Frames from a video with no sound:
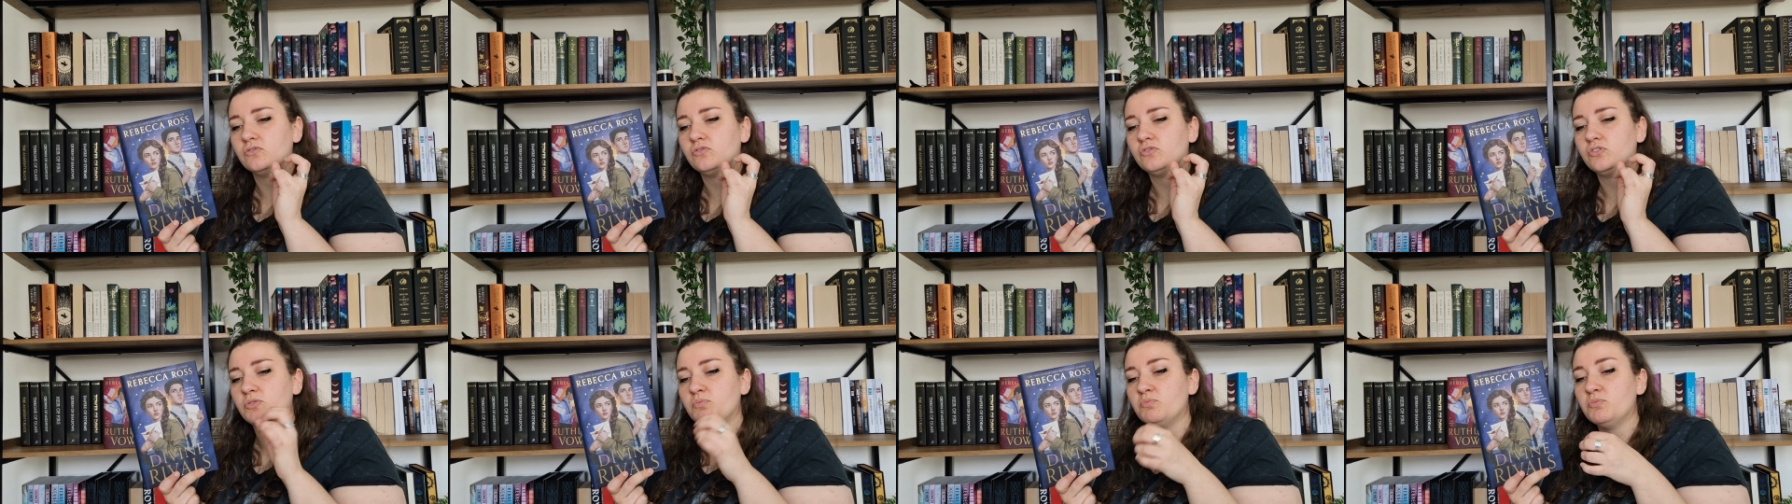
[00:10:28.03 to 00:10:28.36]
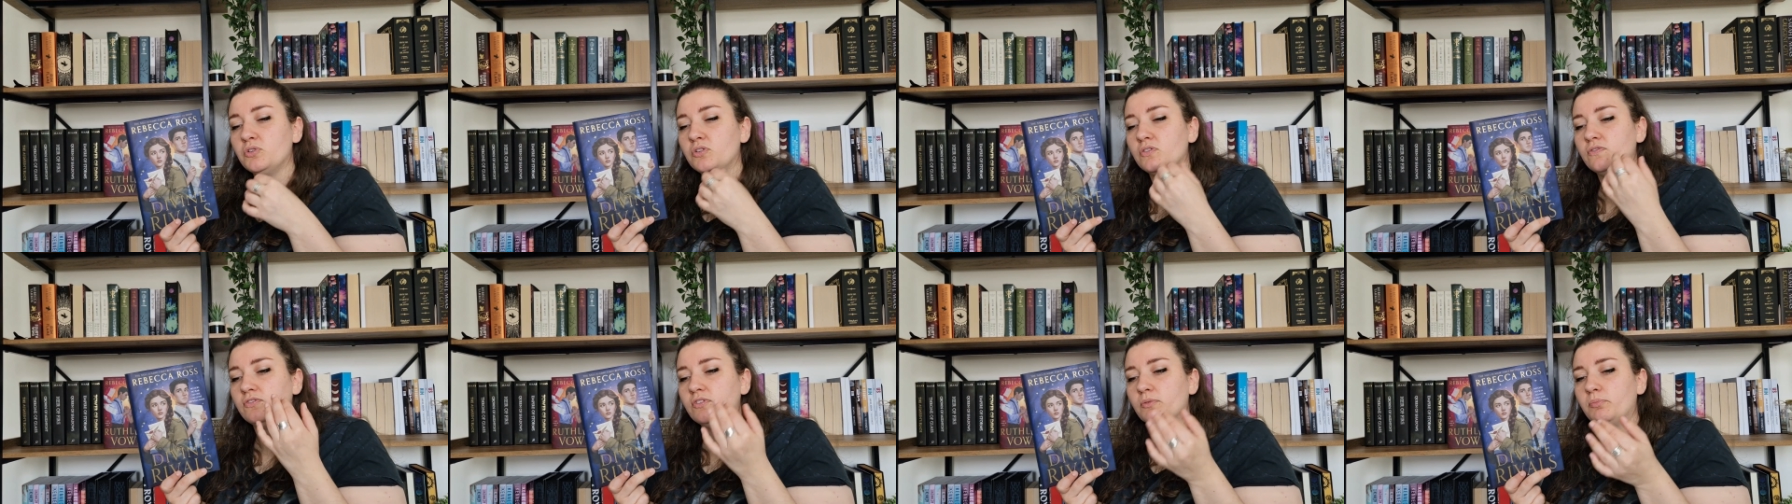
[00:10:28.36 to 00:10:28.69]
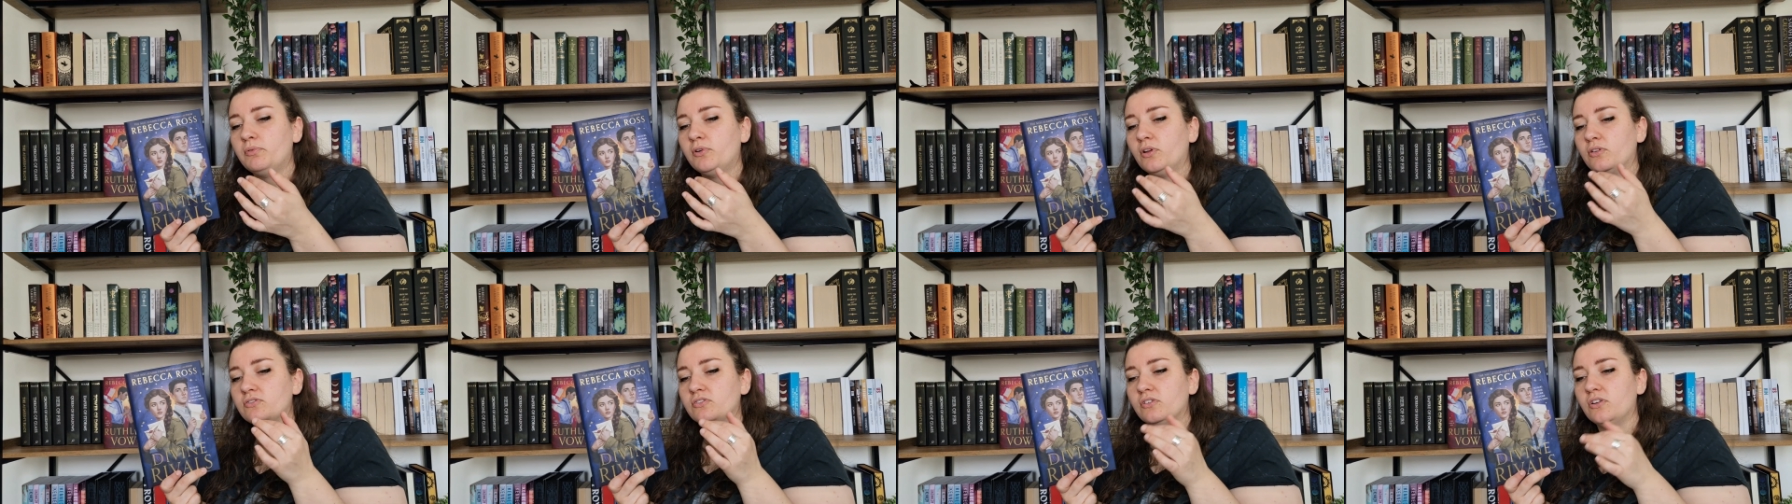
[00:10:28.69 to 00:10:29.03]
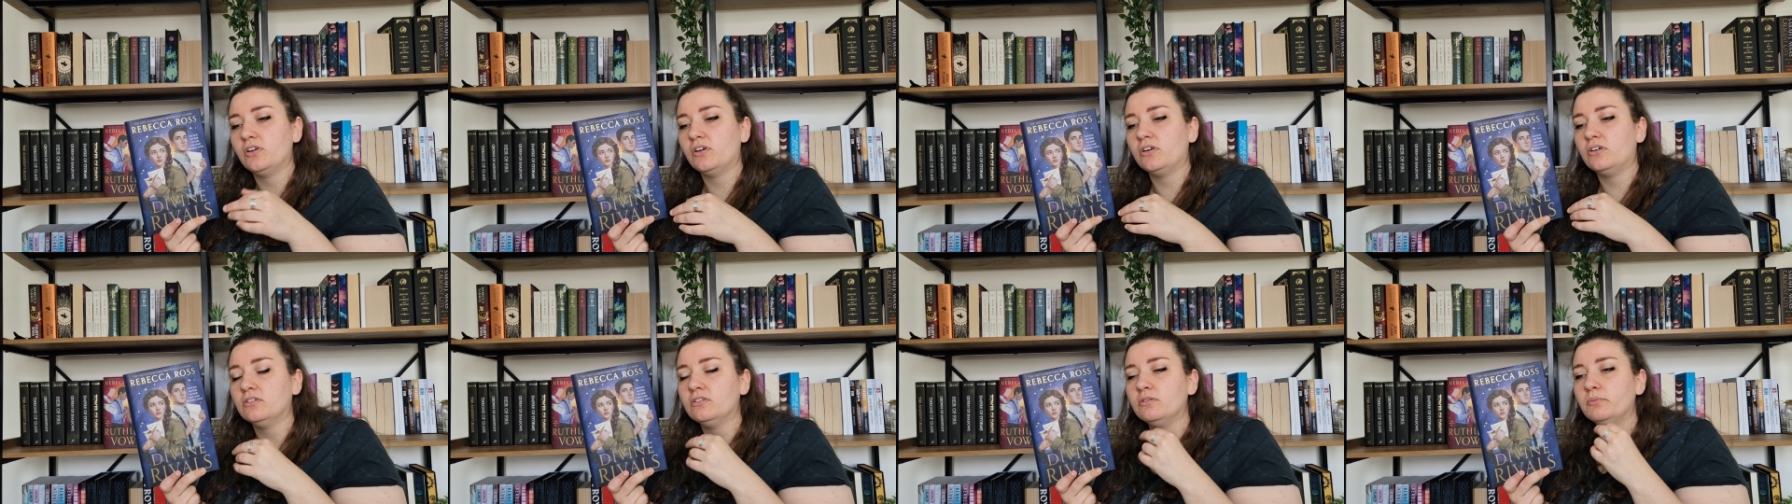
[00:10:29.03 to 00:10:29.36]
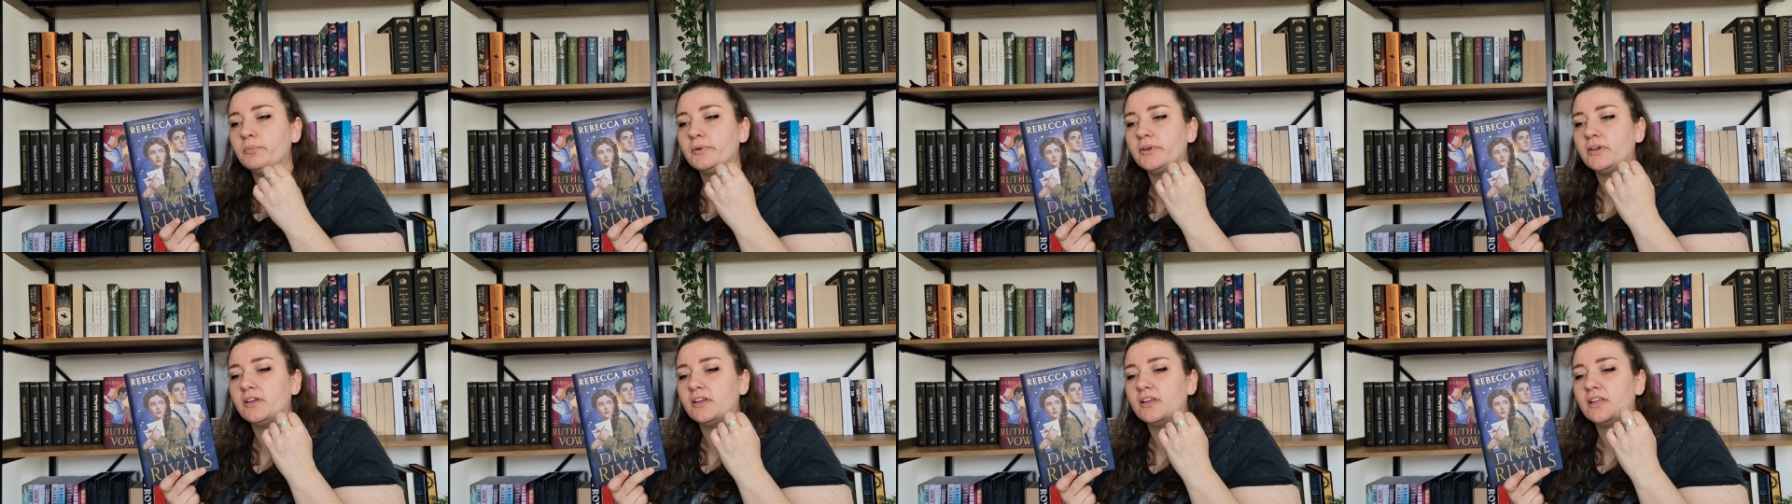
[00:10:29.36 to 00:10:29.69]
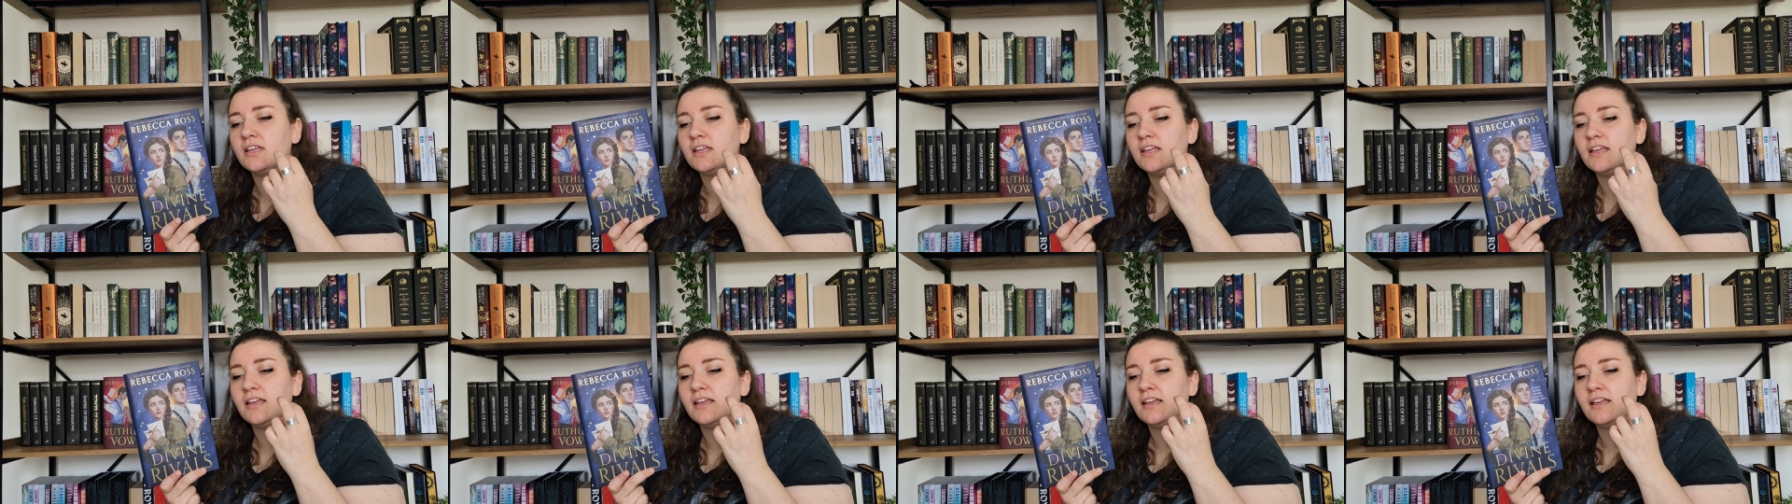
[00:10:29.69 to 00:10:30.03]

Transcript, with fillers: to move the plot along, but